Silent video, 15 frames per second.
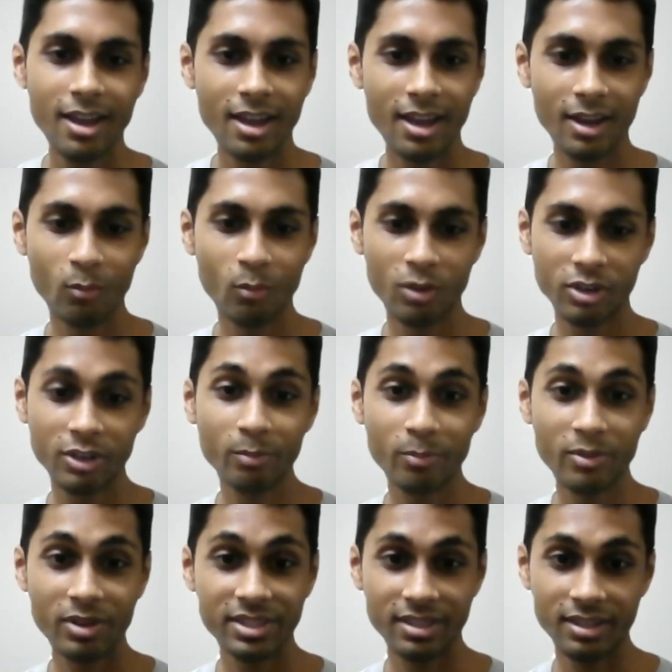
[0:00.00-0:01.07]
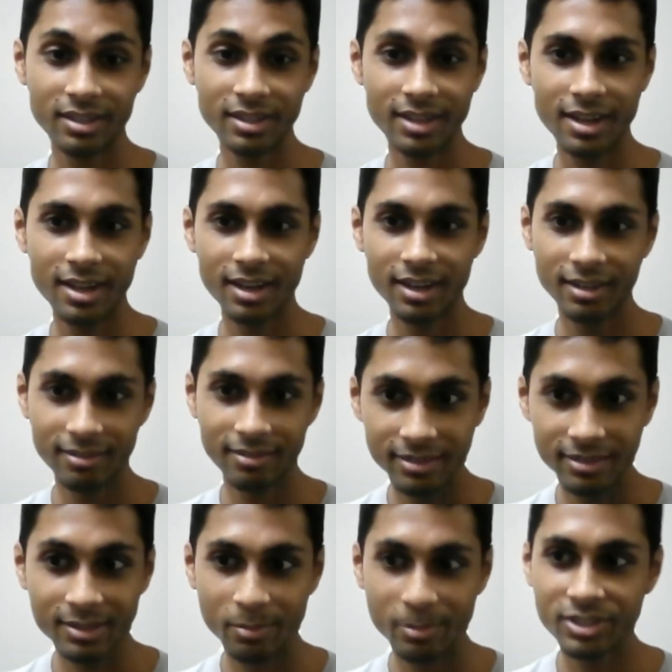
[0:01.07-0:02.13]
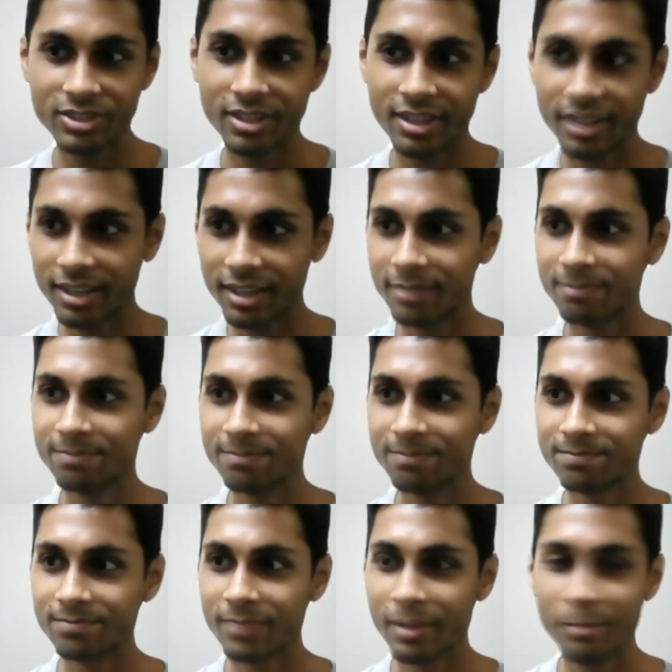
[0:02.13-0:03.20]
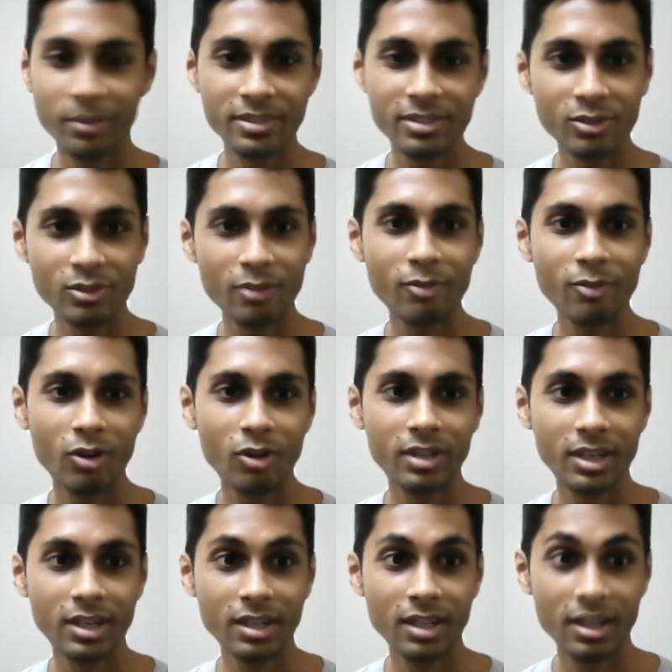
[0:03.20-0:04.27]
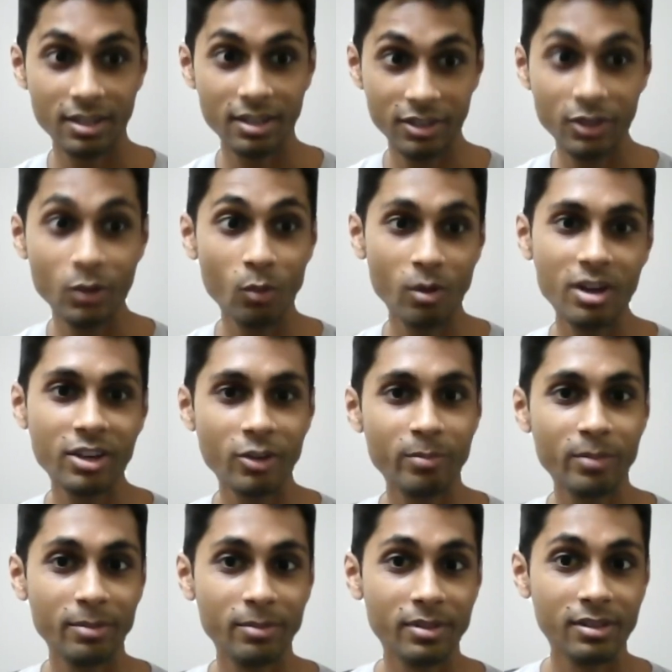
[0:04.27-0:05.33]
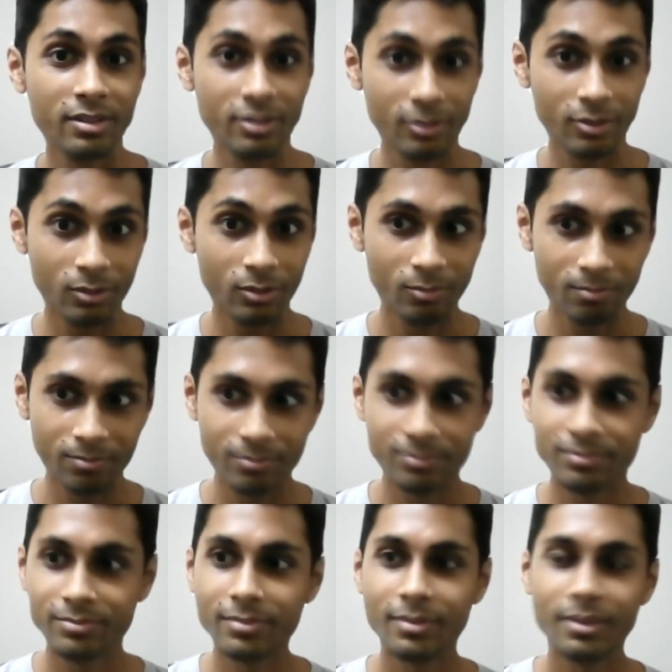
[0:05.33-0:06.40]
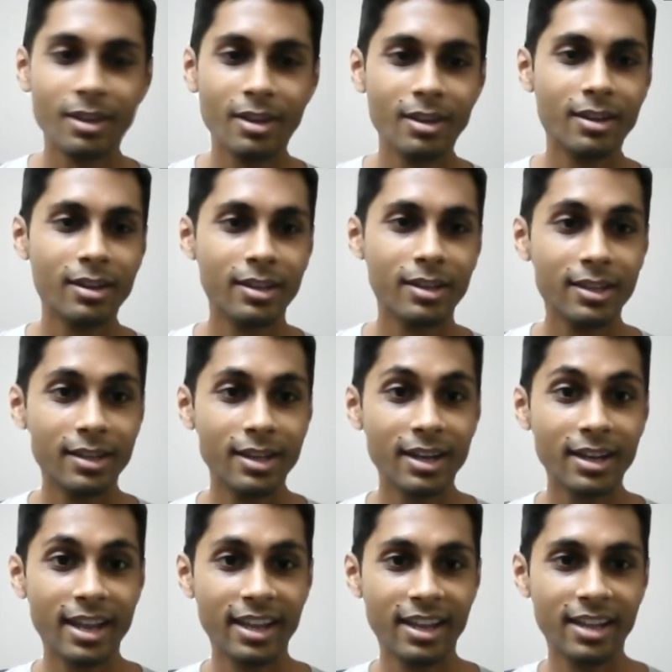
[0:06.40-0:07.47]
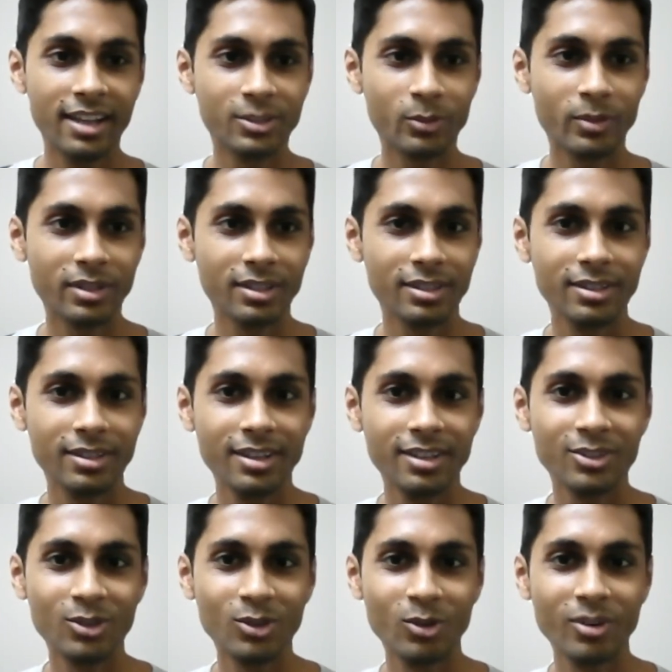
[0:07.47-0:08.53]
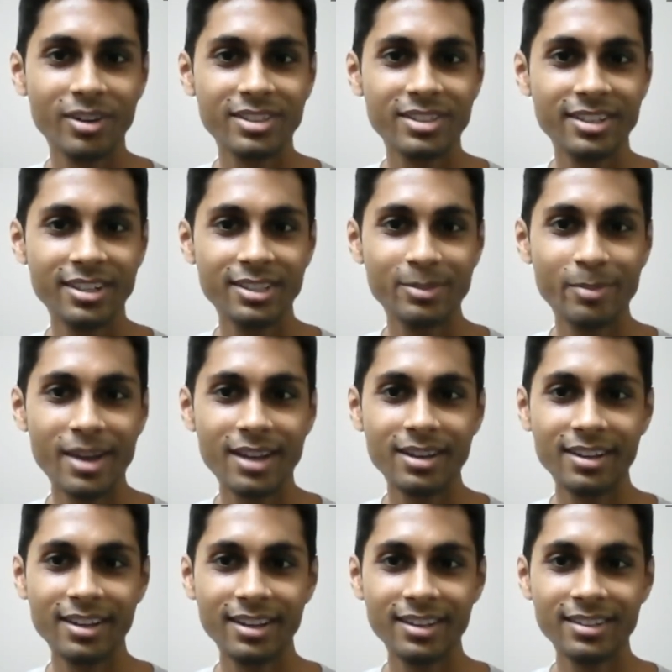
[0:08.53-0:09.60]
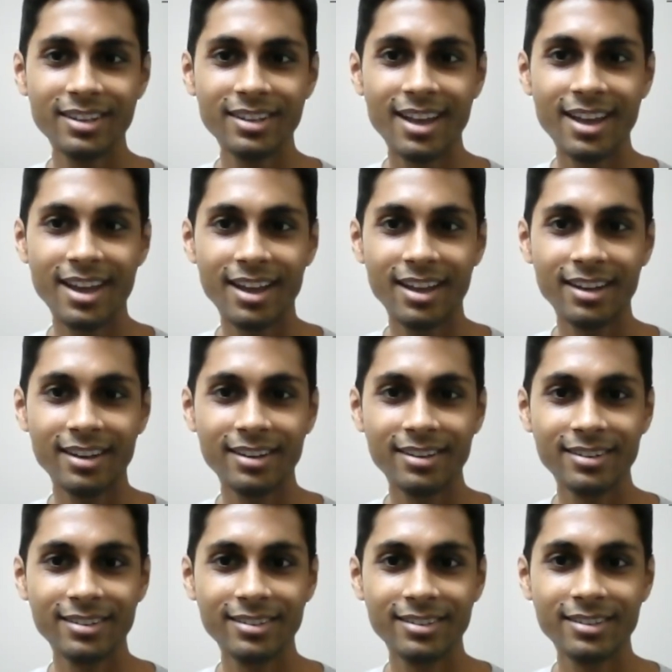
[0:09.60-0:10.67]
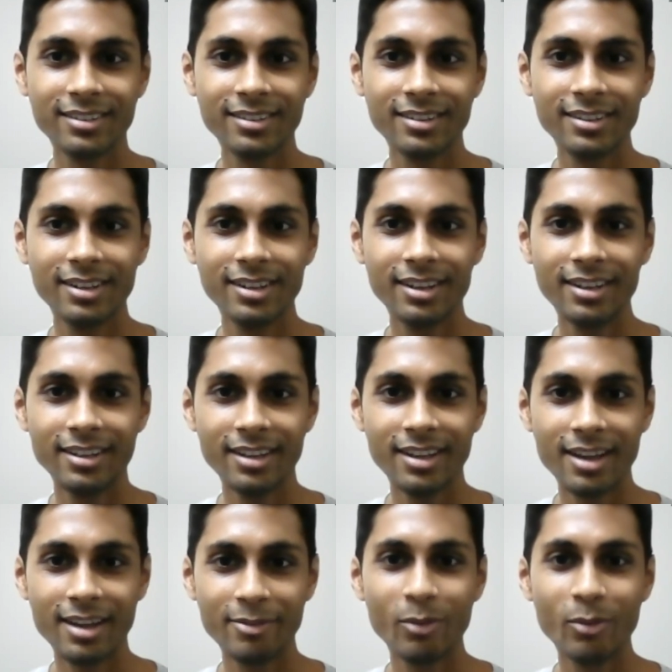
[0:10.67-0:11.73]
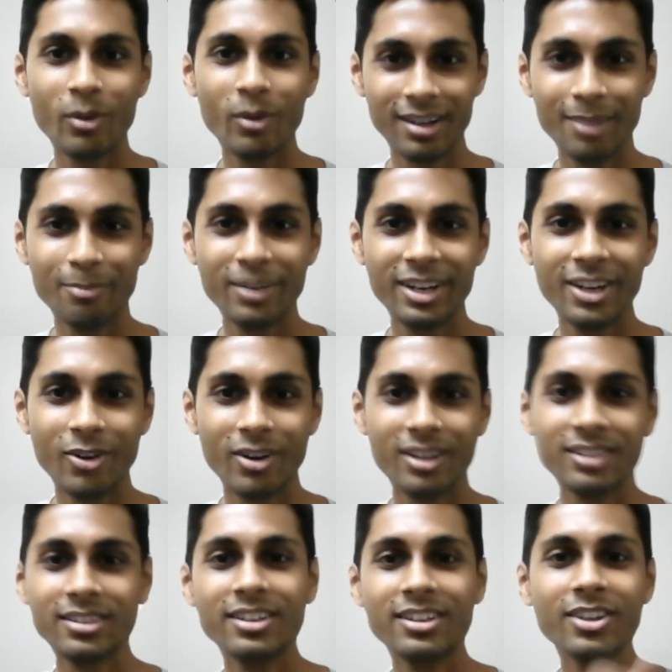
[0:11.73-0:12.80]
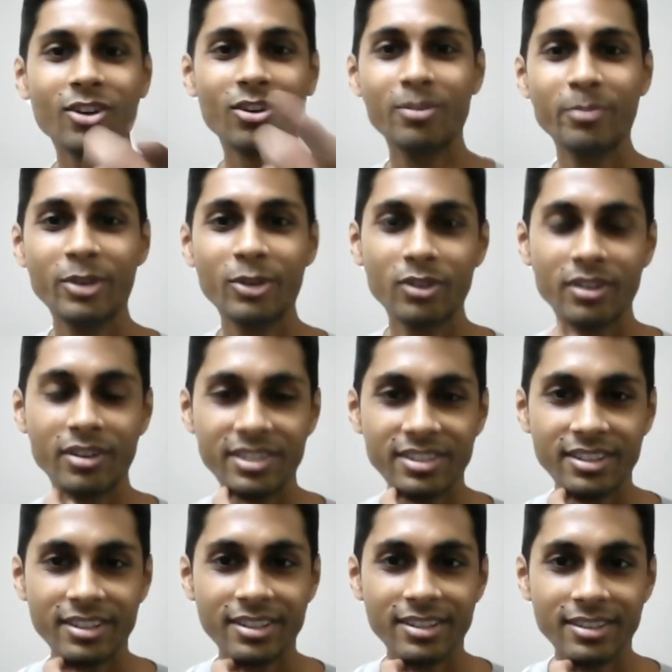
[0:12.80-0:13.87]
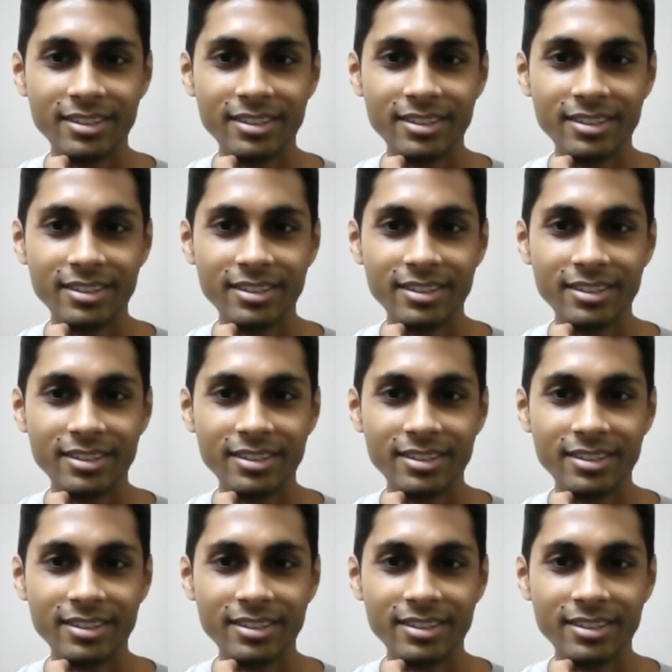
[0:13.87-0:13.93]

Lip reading: and what you present, and especially pieces of content that you want your people to get engaged with. So Kristi is back again. And yeah, if you want to complete your answer, you're on mute, Kristi.